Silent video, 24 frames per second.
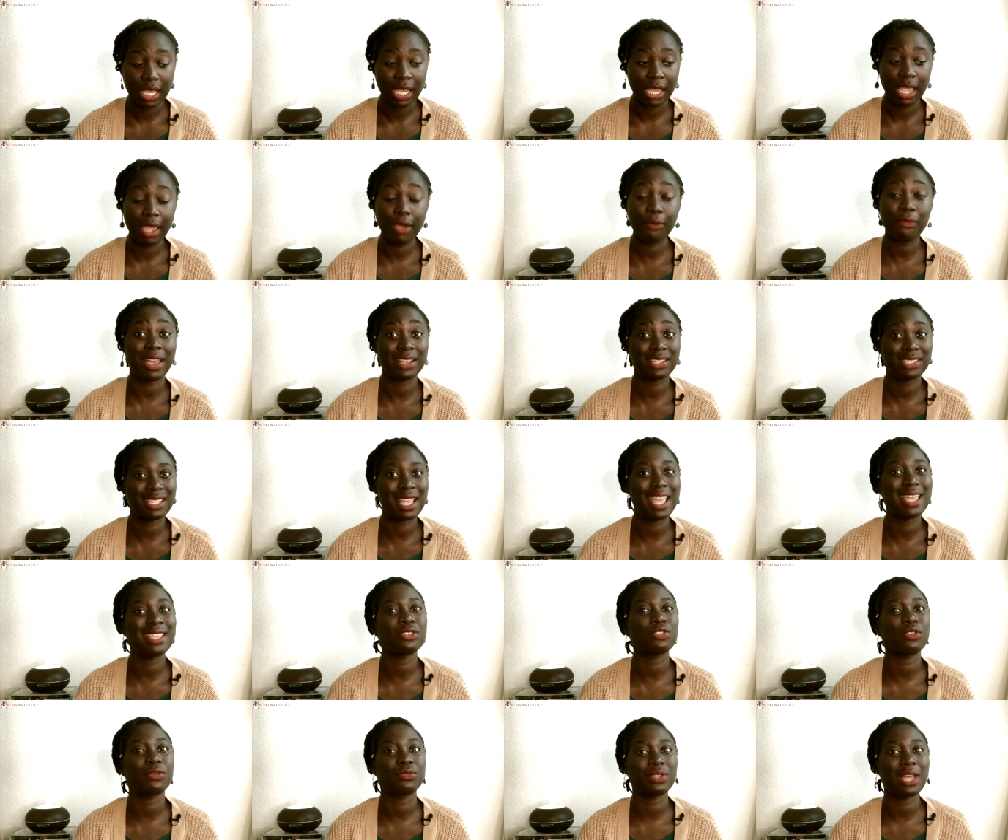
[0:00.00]
in fact
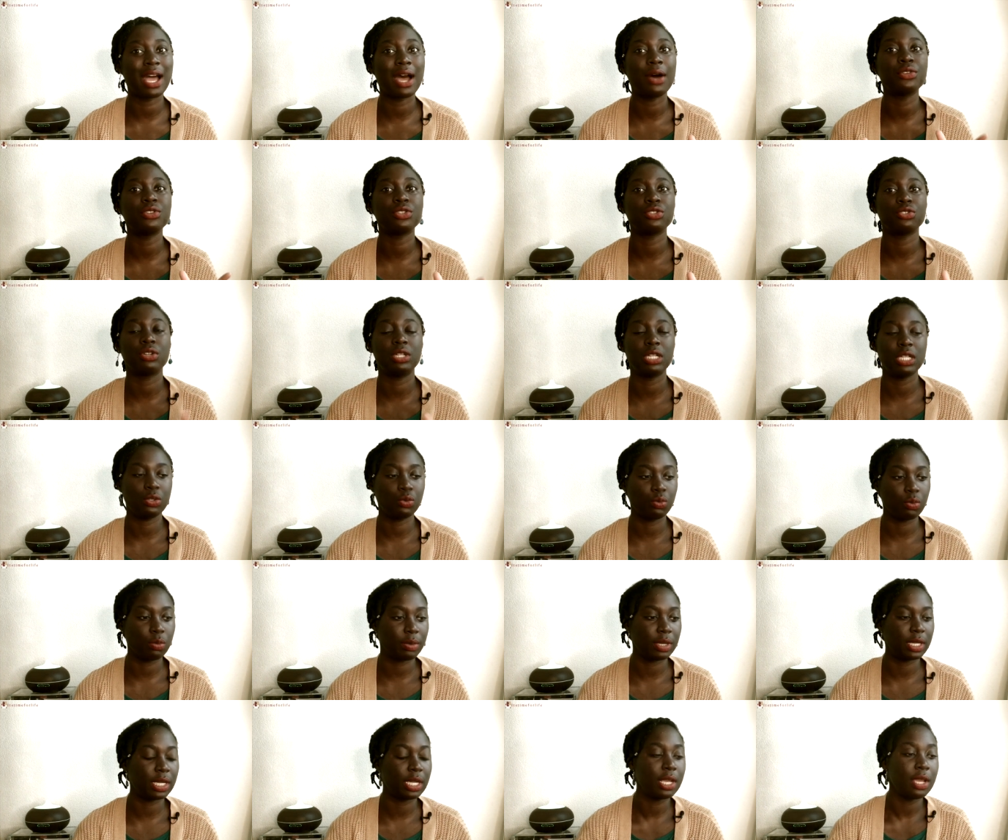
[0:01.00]
tens of thousands on this
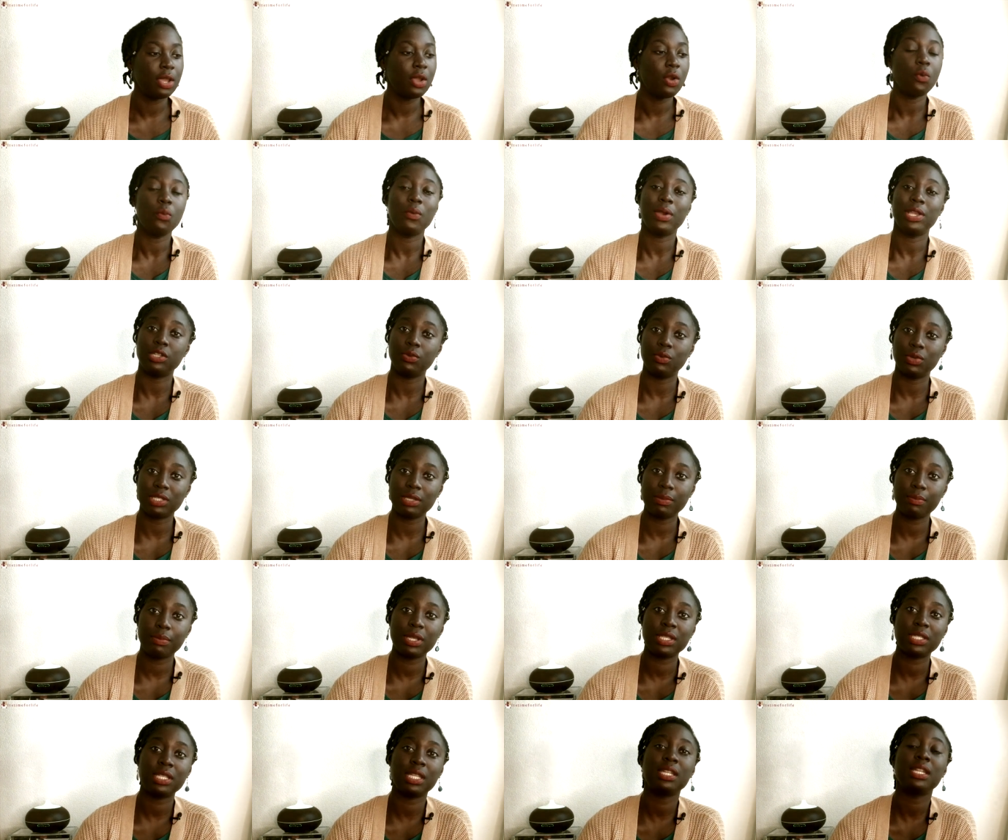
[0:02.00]
woman when she was in
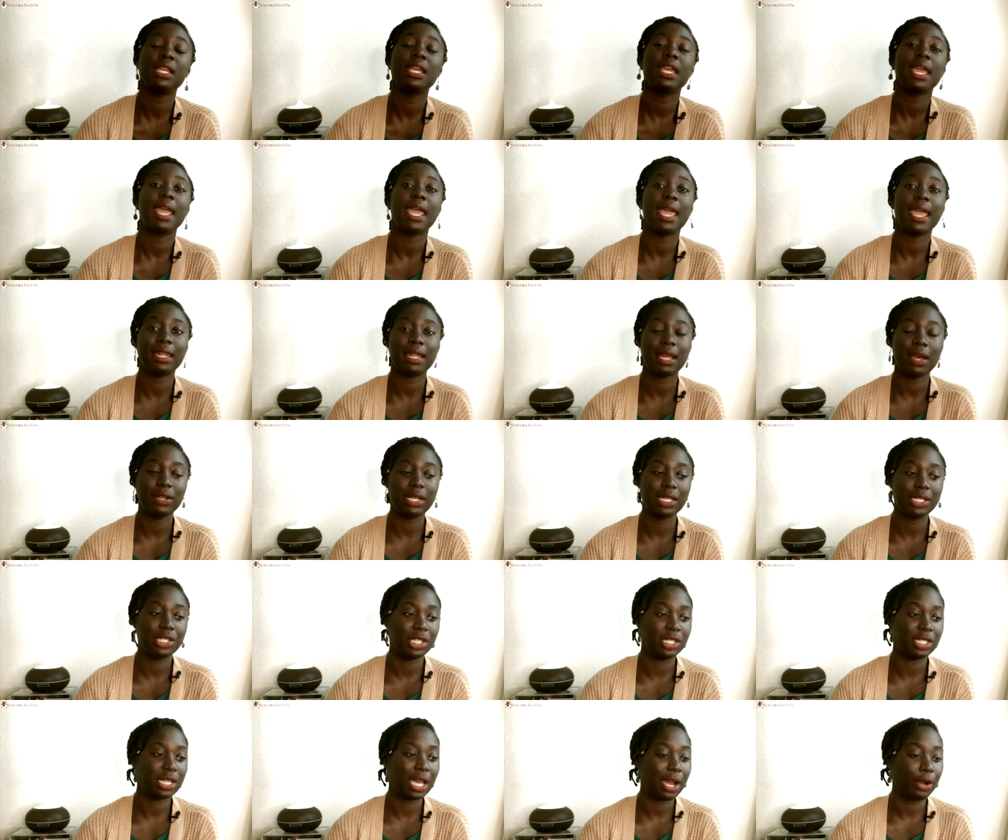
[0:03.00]
prison and now that
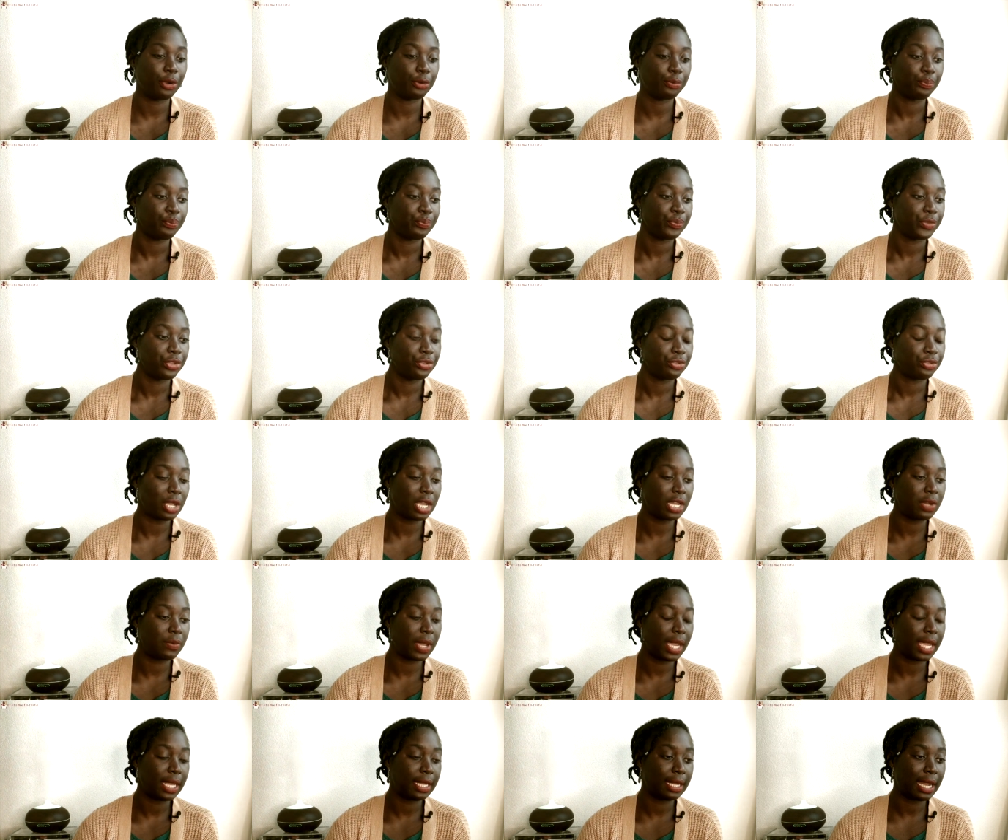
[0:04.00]
she's out so
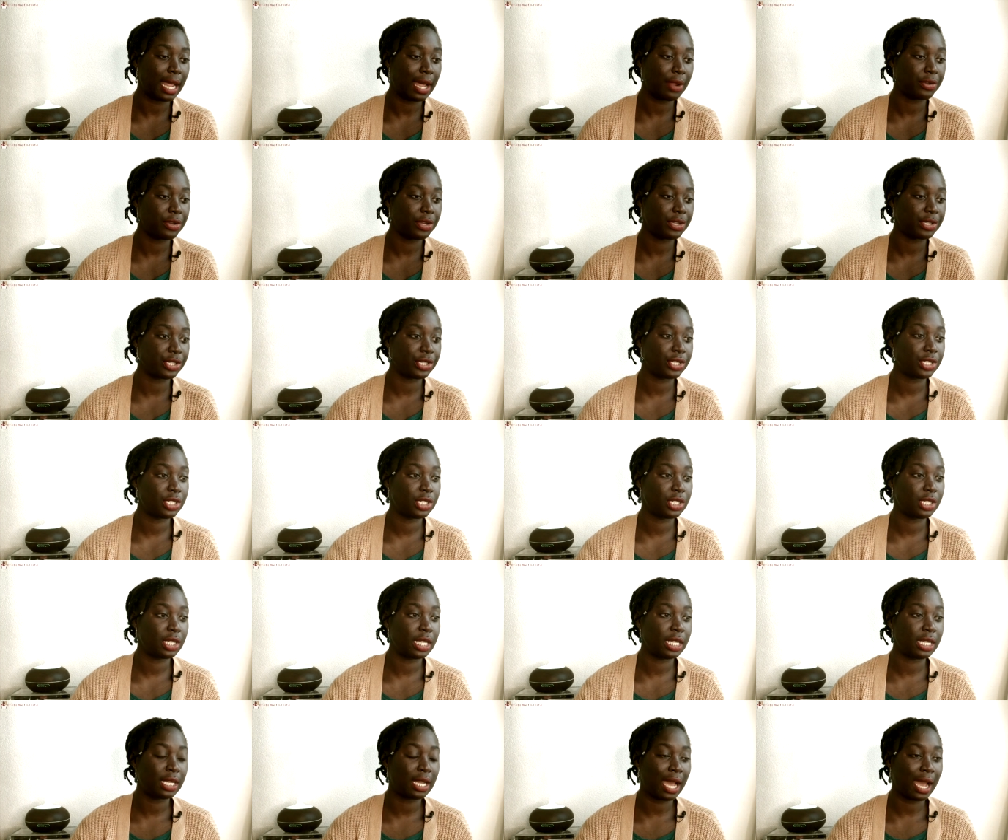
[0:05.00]
anyway now they're just
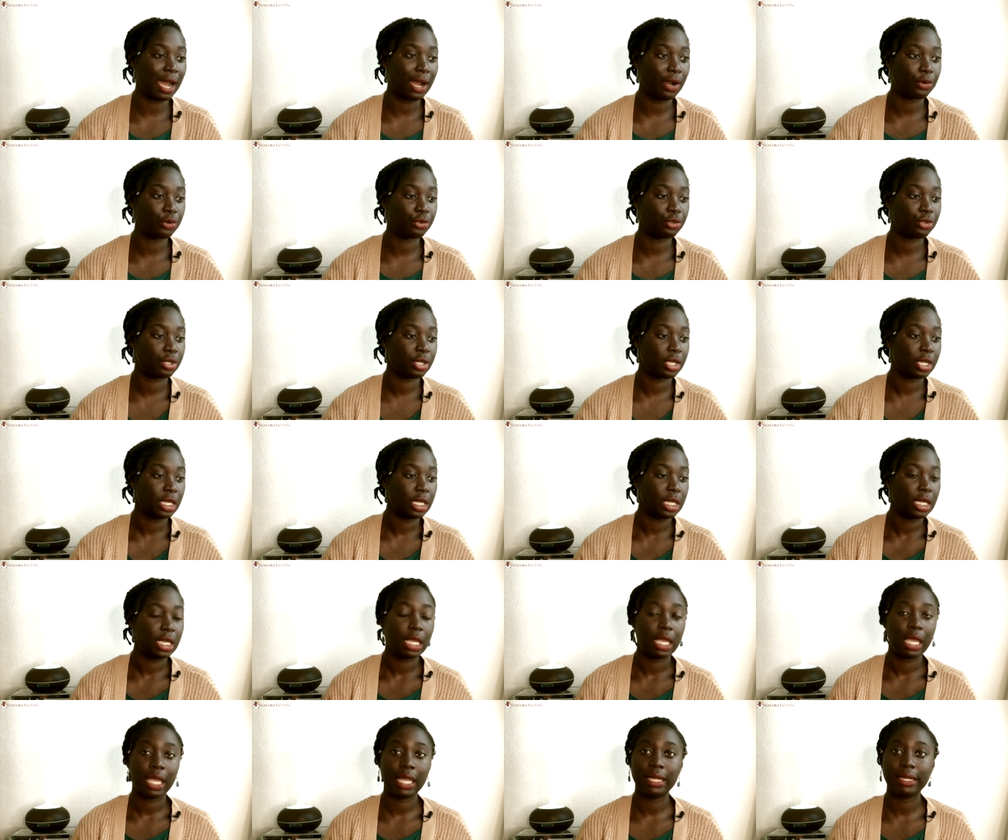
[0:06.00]
in the house
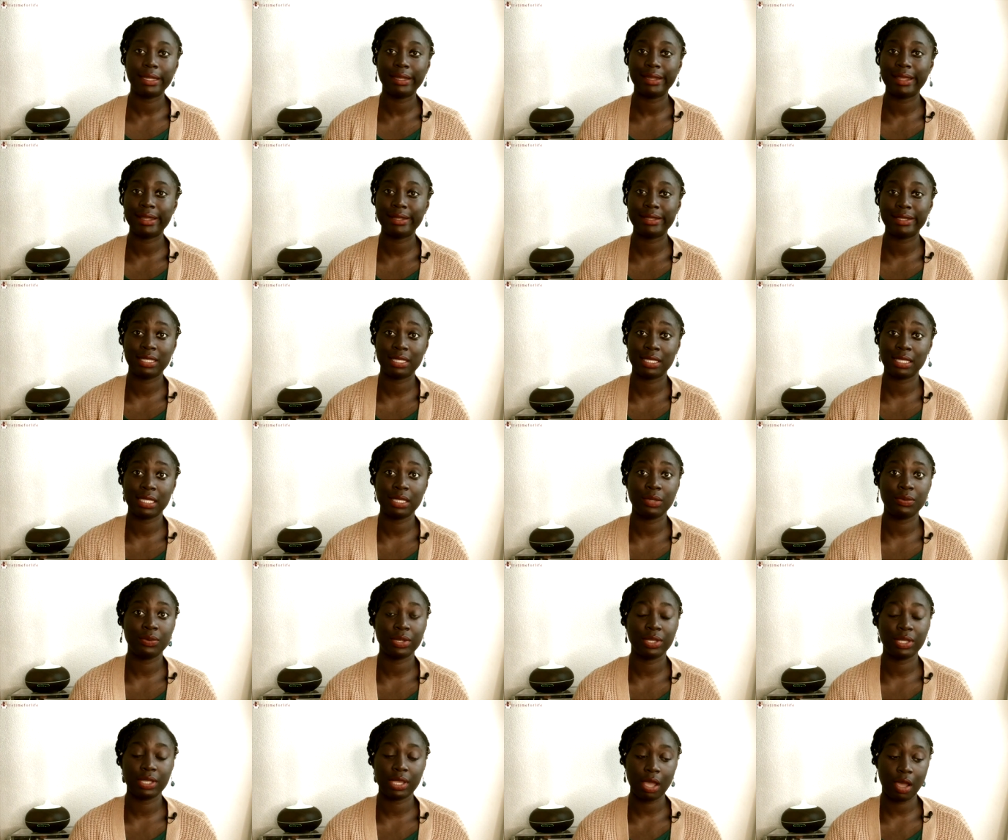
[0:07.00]
and let's see
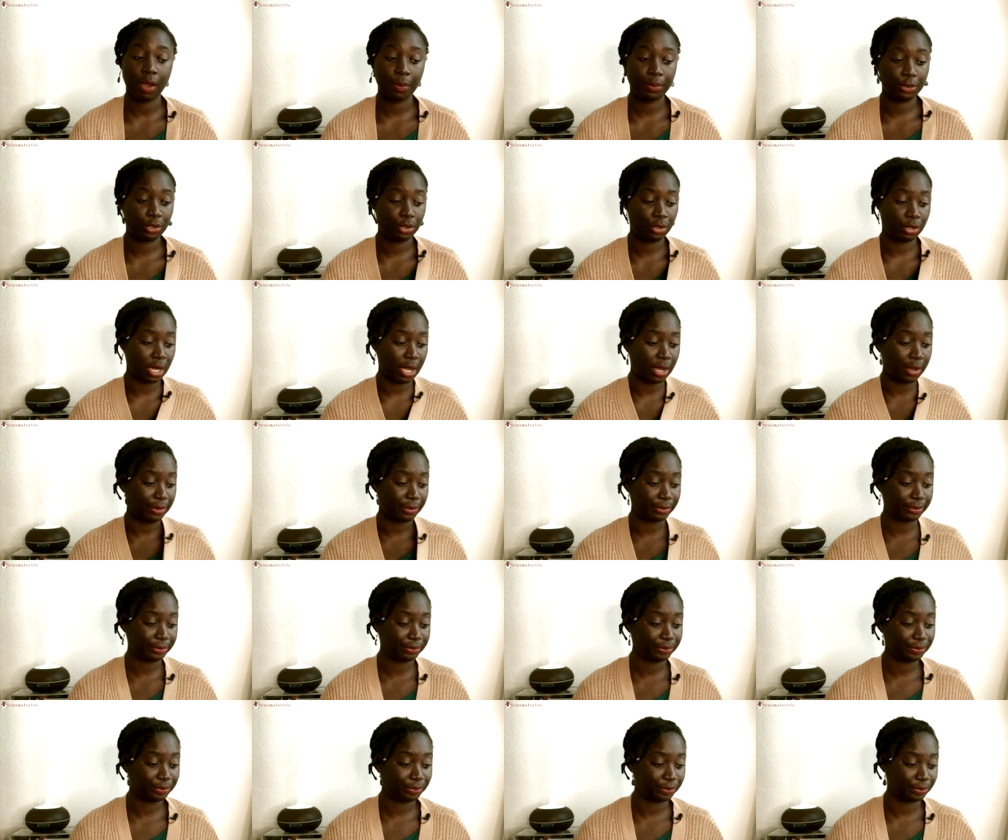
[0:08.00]
what they're up to now
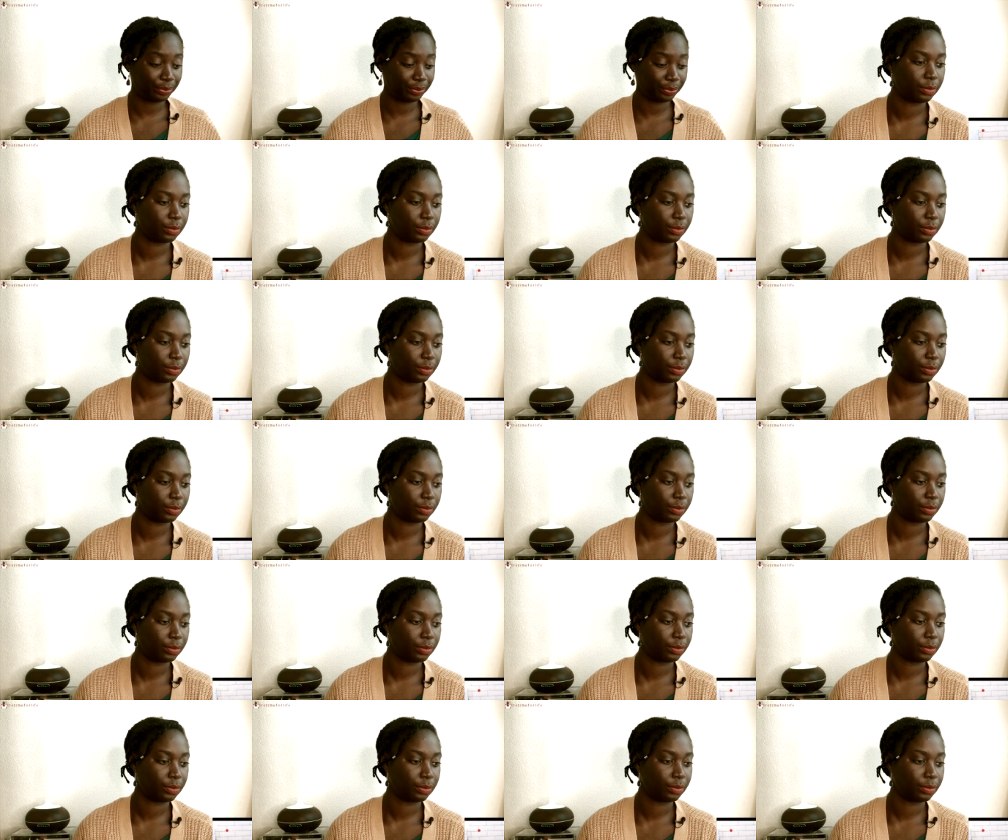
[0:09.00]
hmm. up